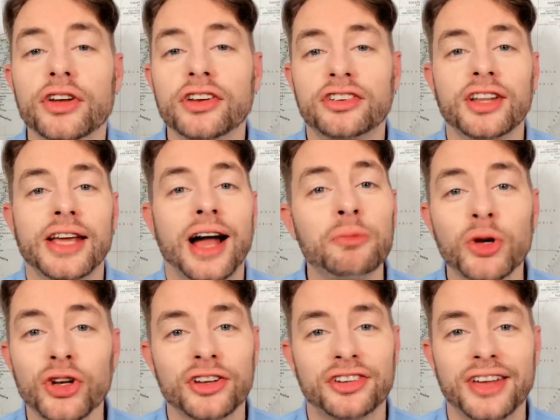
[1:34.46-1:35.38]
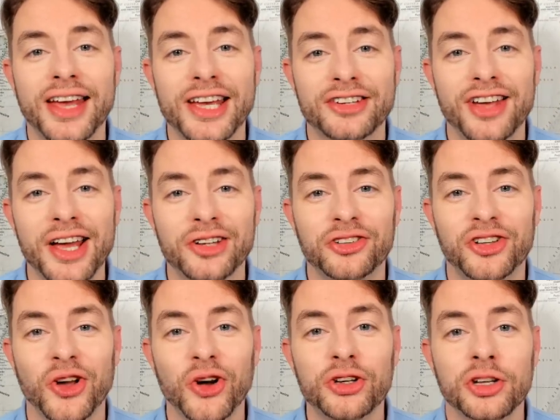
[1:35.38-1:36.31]
Obviously, I'm gonna say it
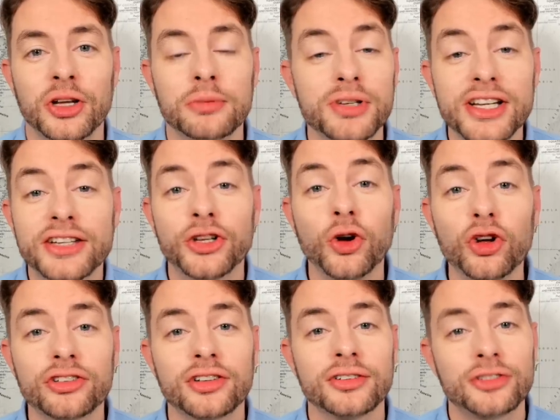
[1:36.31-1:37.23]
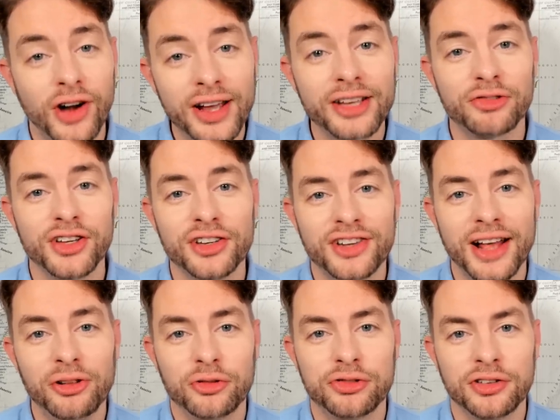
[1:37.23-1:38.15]
tastes good, but it does. Try it for
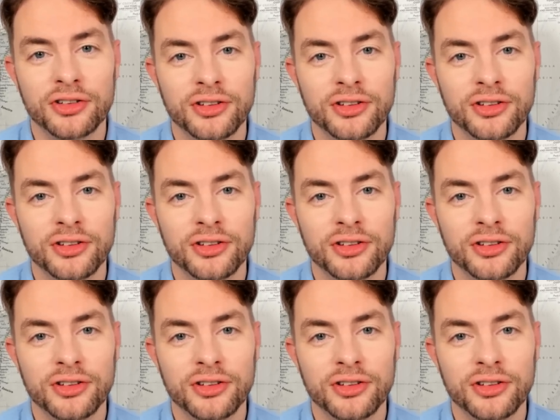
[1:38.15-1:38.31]
yourself.